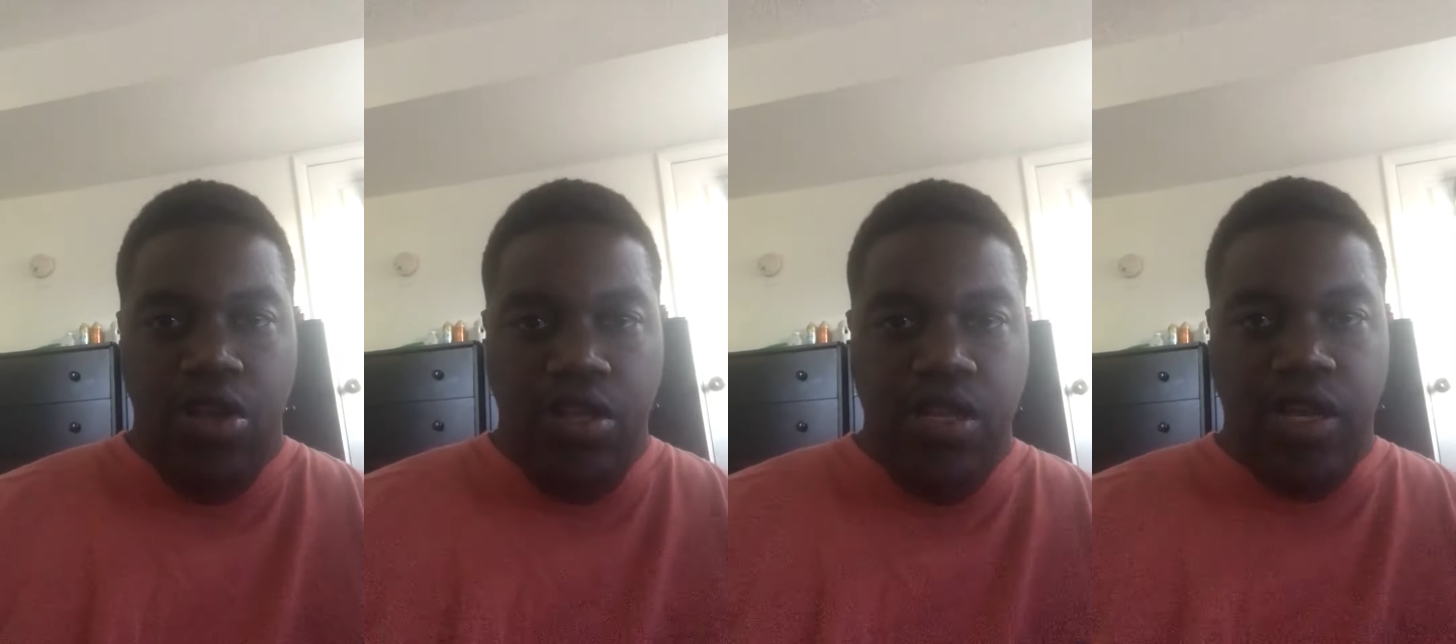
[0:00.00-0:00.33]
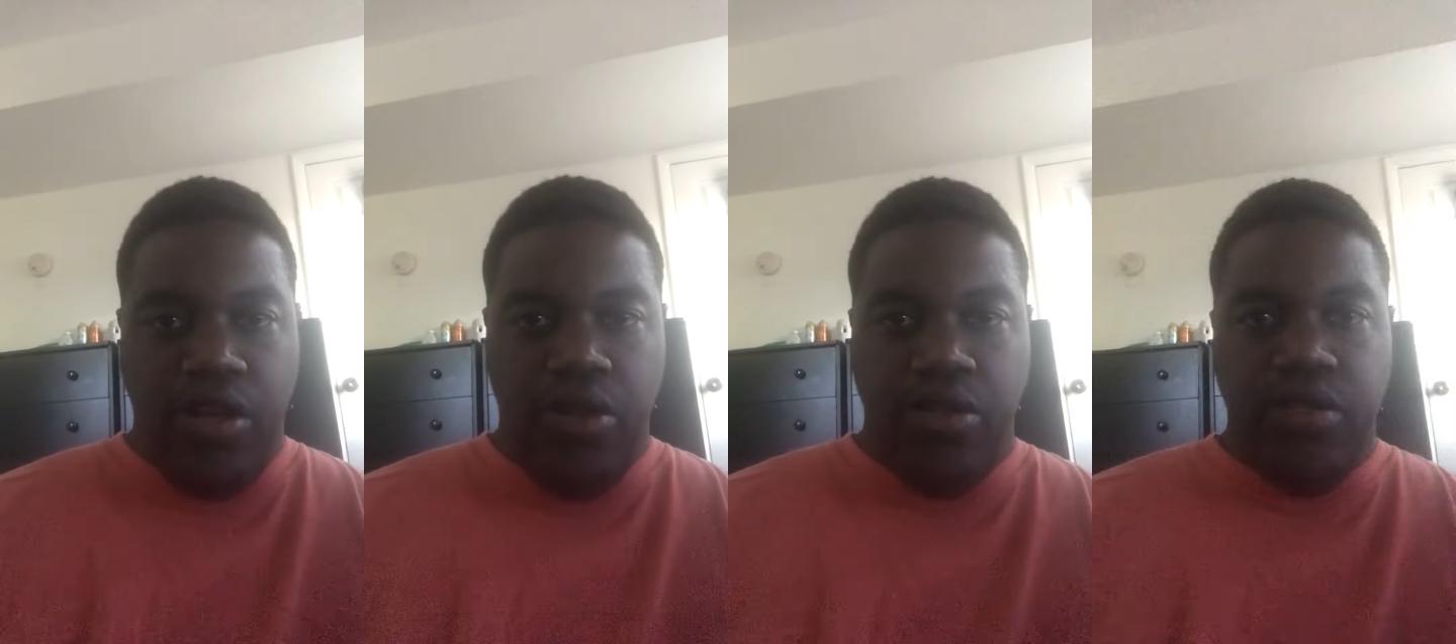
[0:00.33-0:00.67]

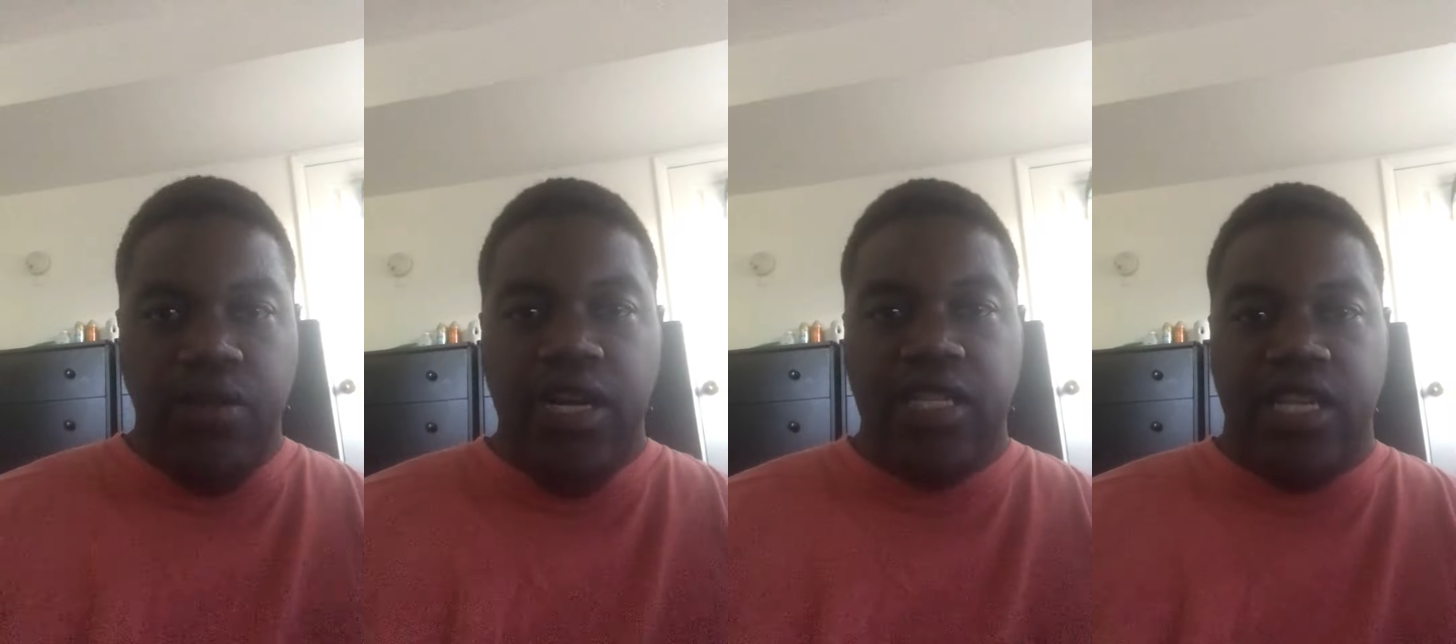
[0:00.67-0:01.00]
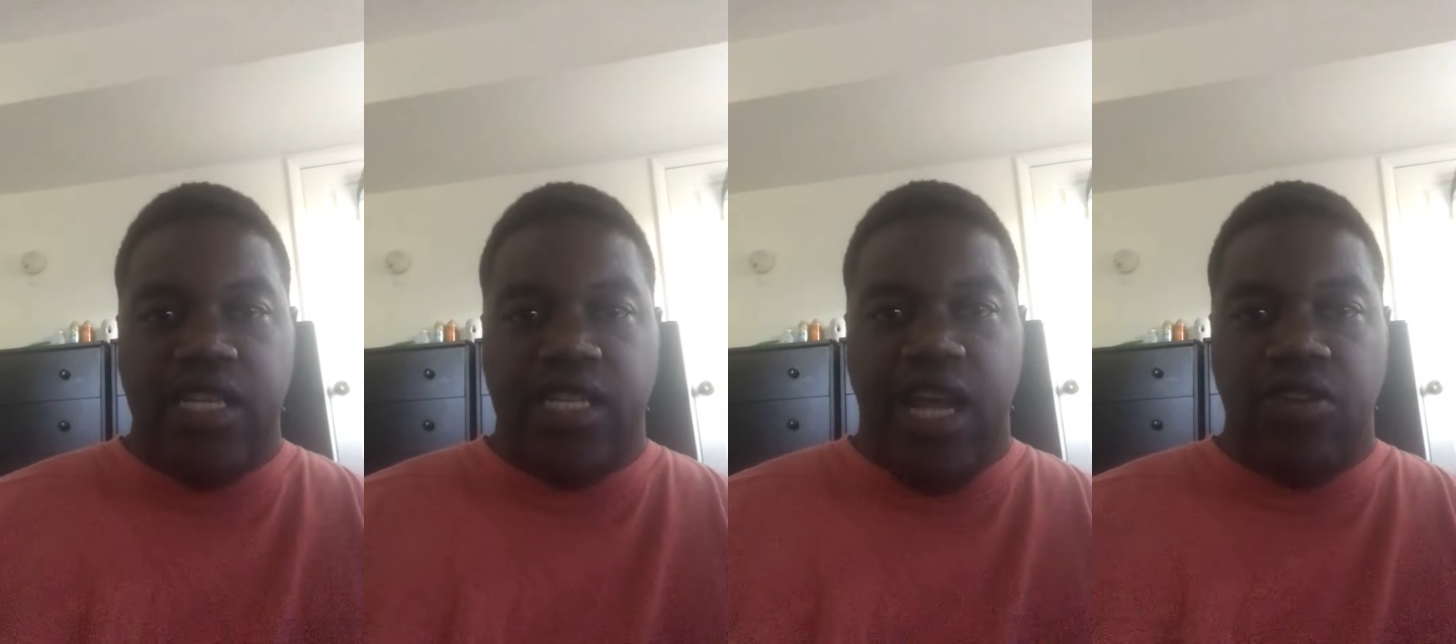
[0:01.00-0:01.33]
They're going to try to
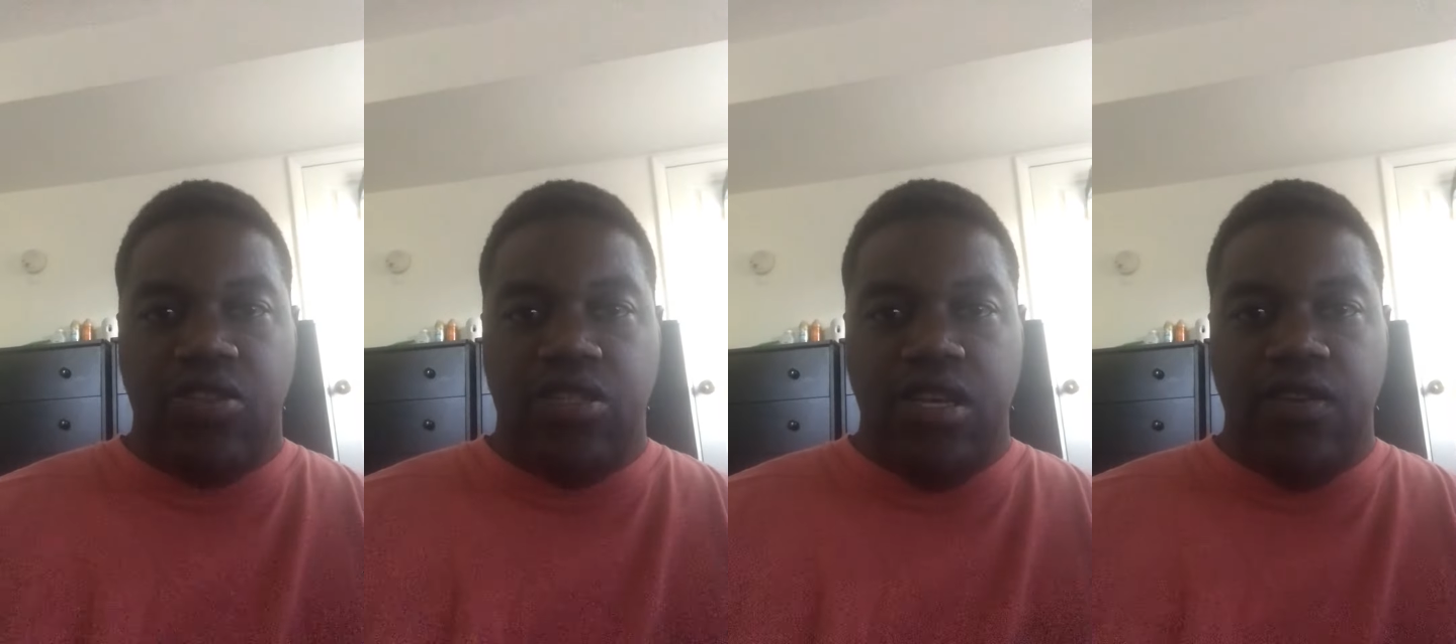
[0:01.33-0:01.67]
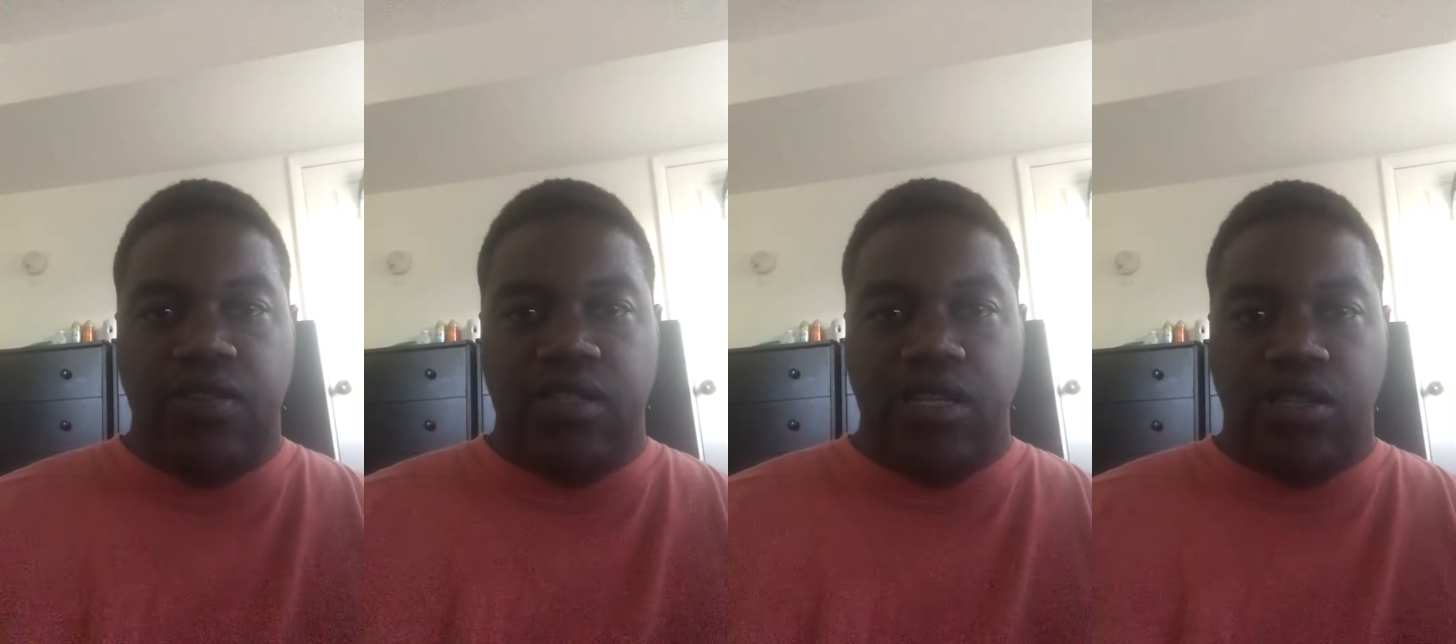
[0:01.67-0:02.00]
take down
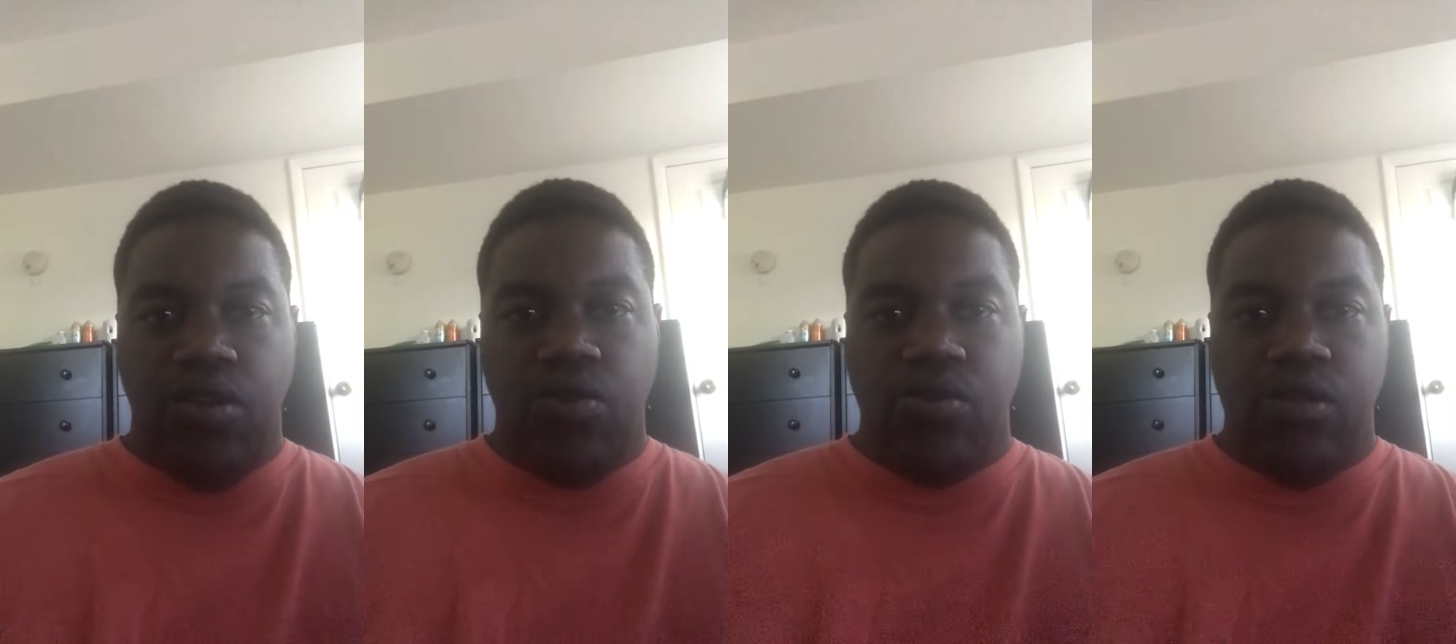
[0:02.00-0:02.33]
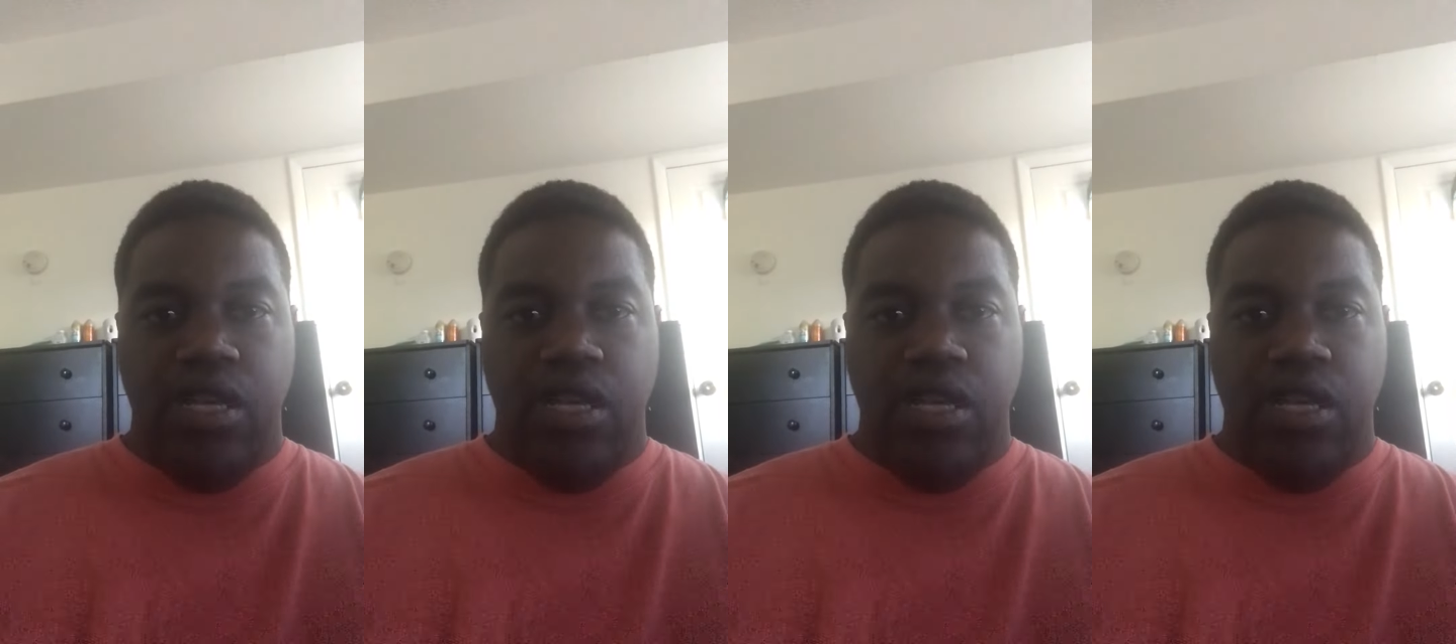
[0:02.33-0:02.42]
Jiren since Goku